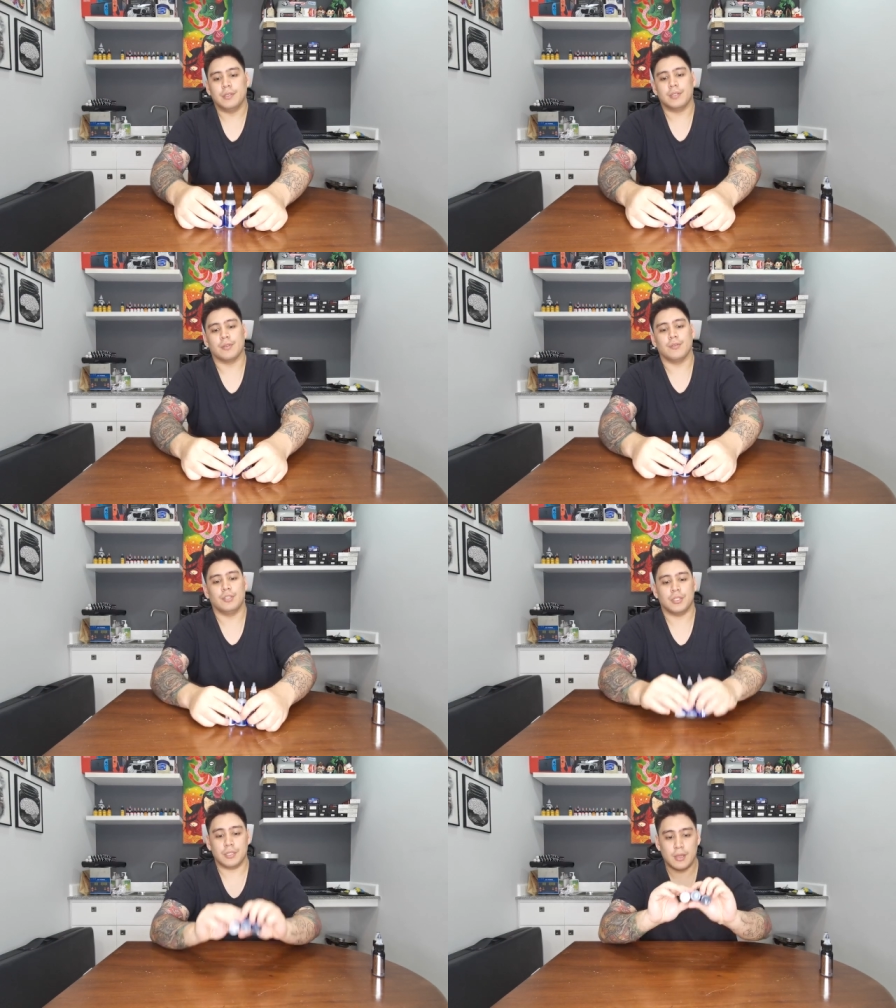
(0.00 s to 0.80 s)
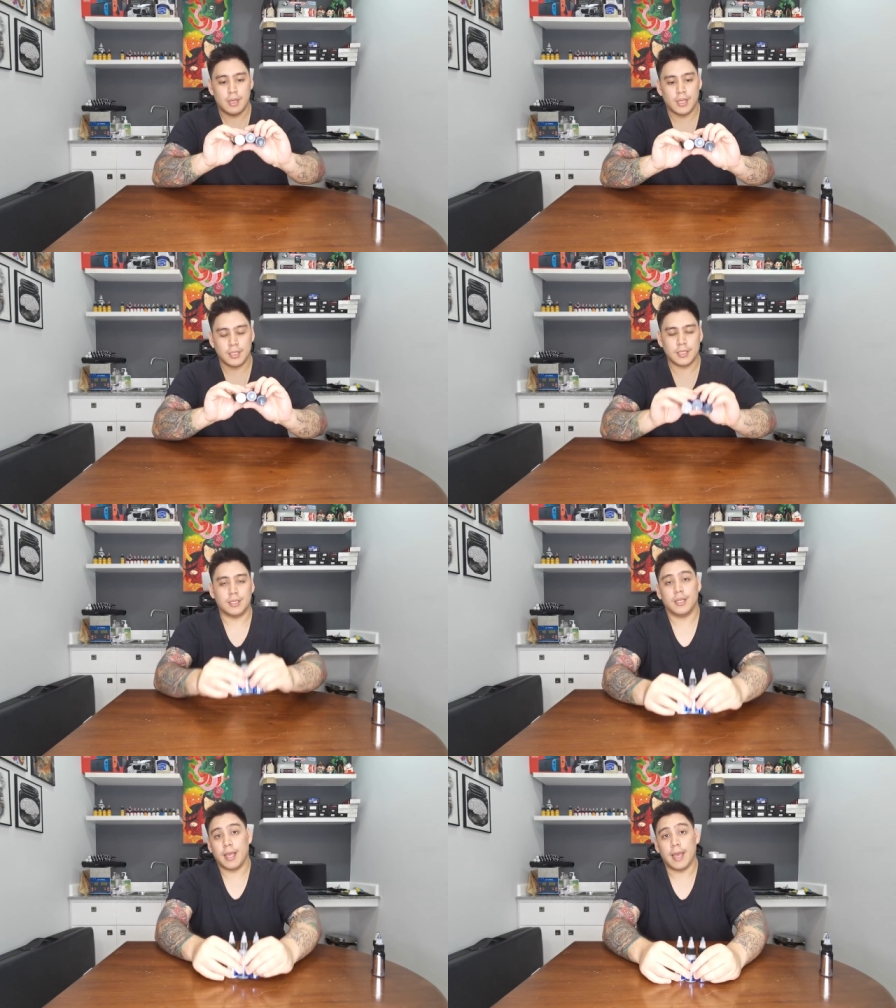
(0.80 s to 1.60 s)
So just
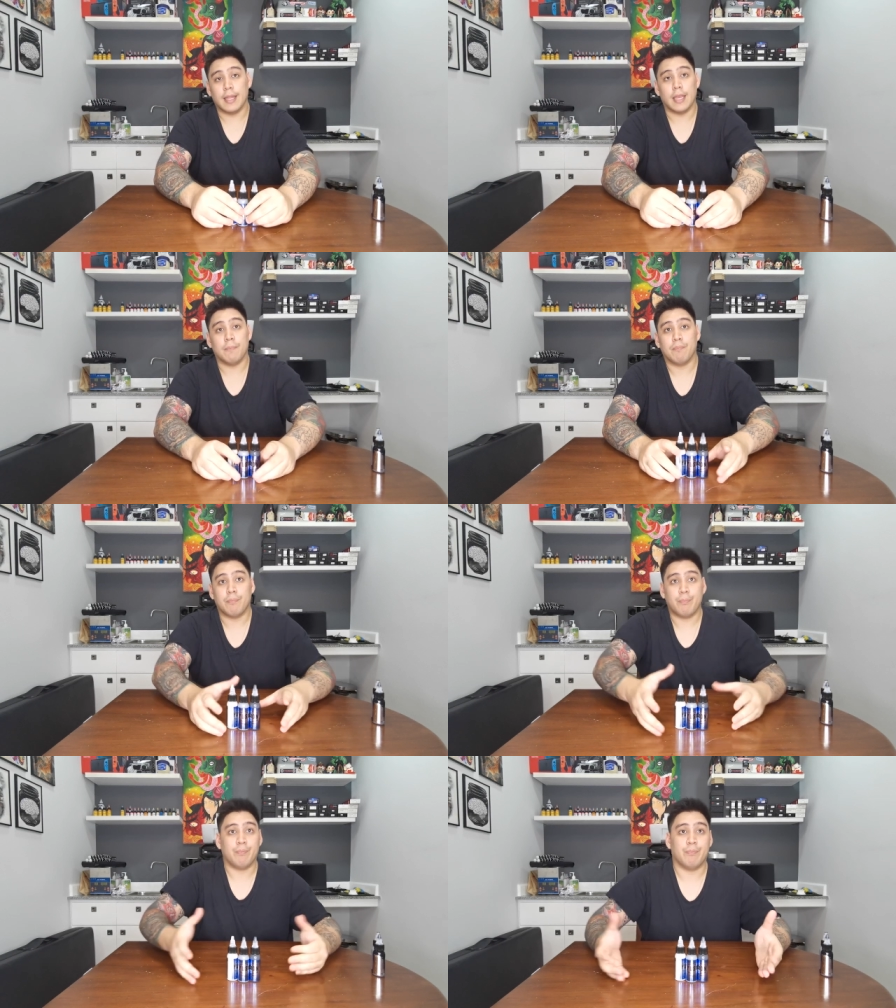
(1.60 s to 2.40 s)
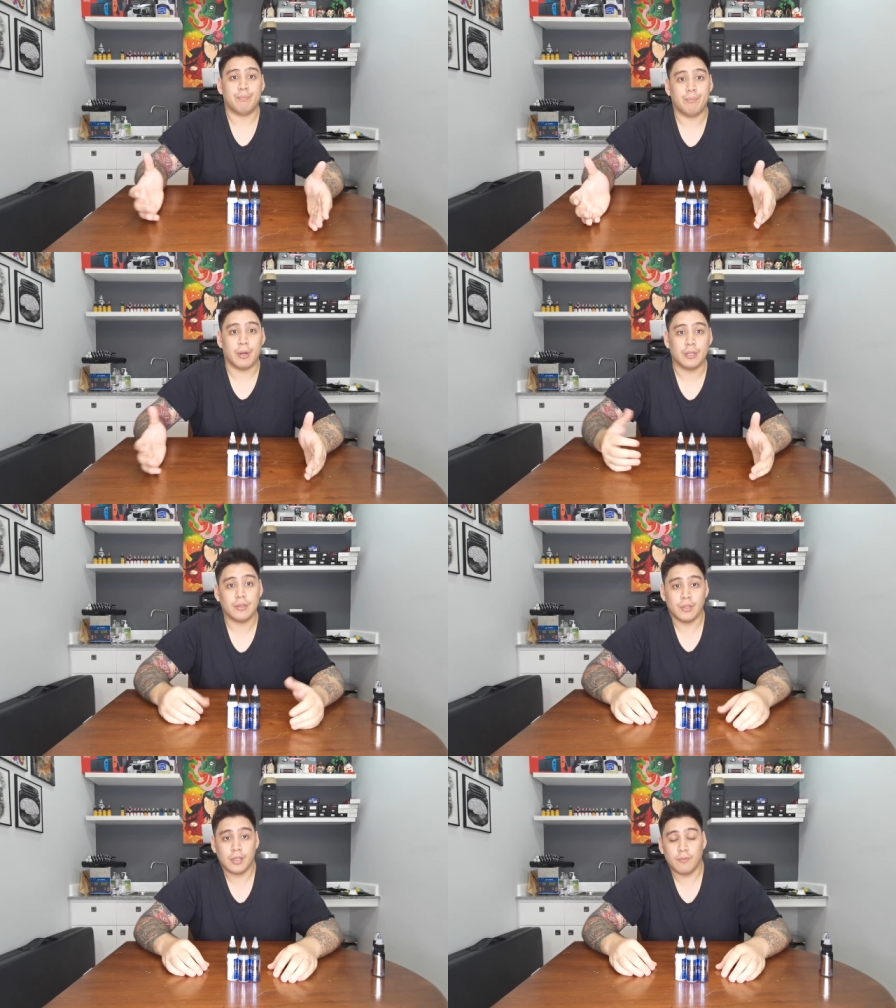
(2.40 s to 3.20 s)
this, and I
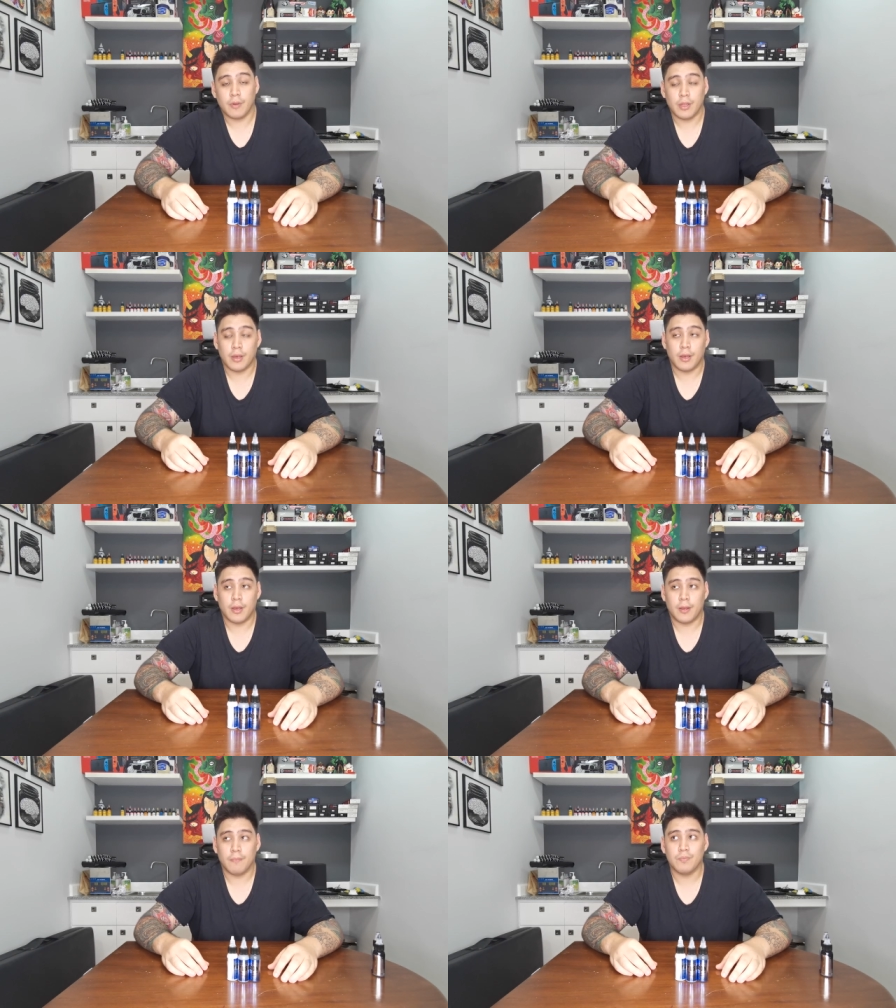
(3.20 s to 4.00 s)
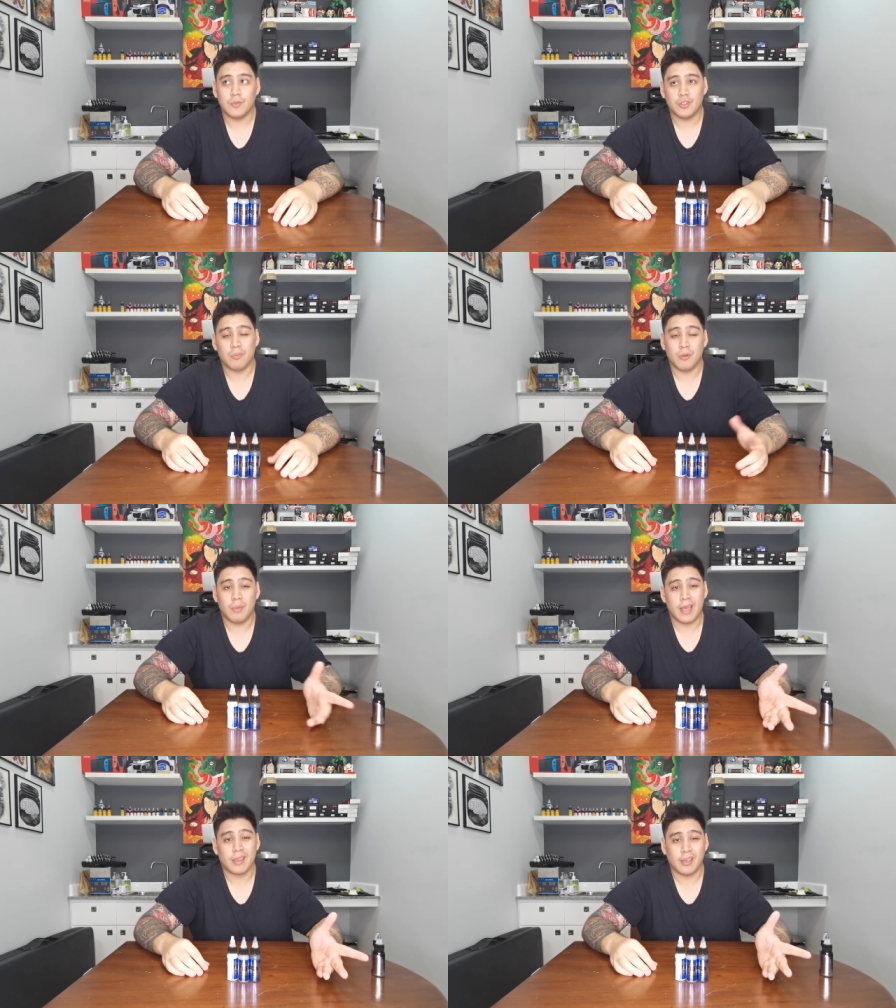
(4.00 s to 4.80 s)
partnered it with triple
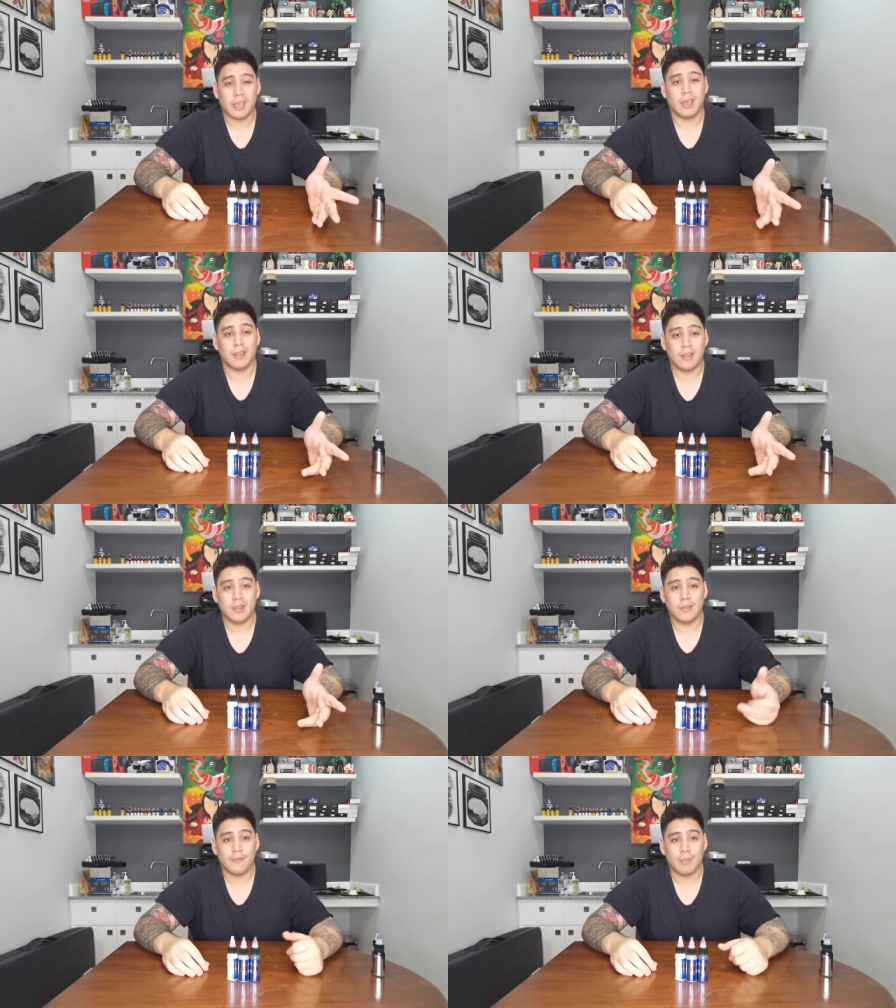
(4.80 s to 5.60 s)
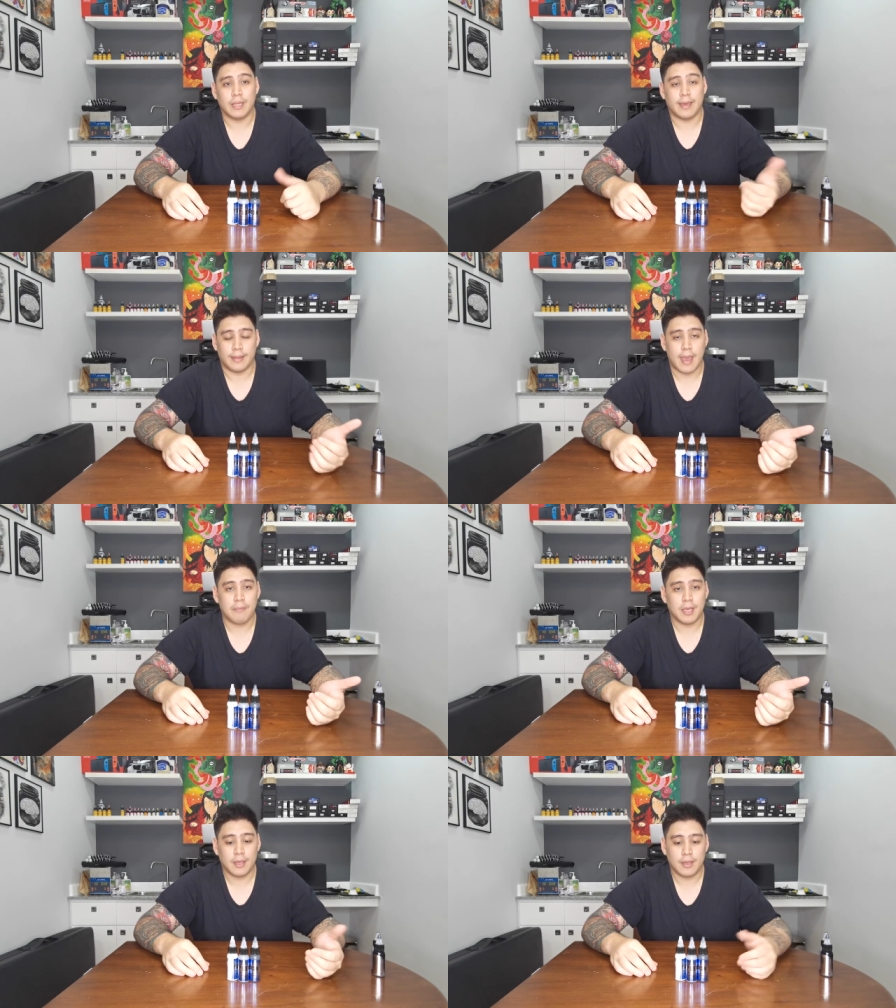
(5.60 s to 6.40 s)
black again by
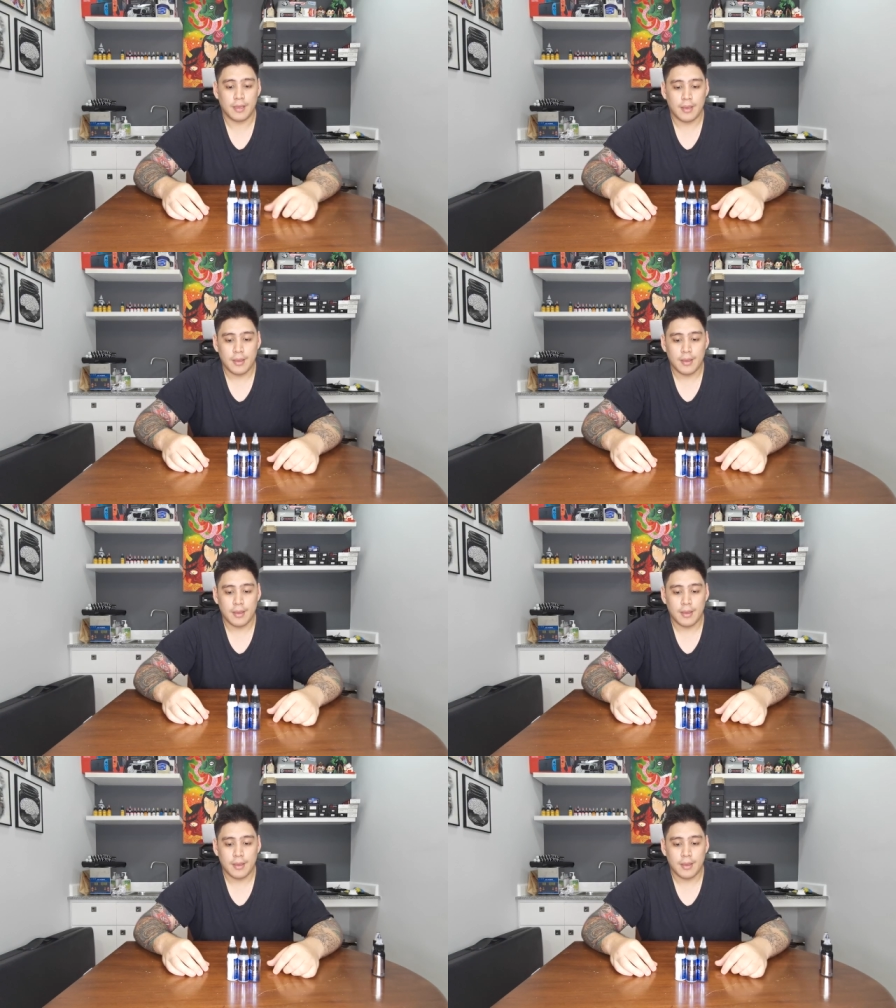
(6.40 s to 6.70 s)
Dynamic.